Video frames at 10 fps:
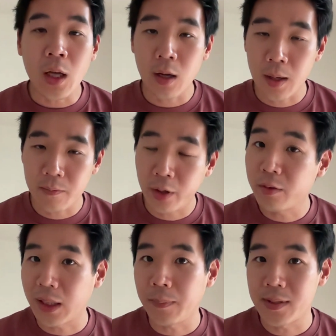want
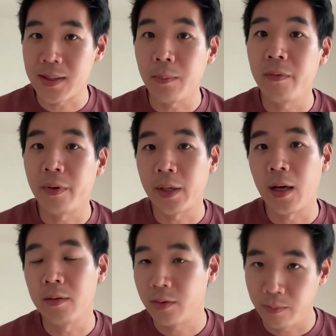to keep it simple for
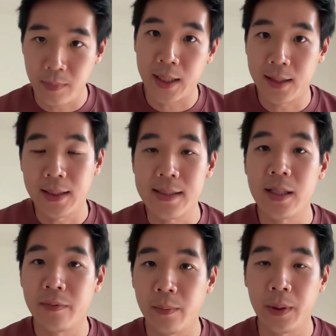now to make it
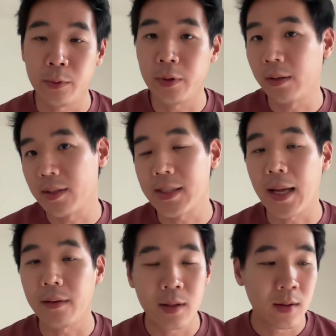easier for people to
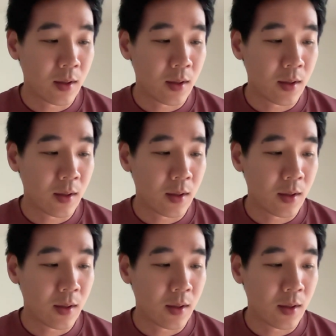understand.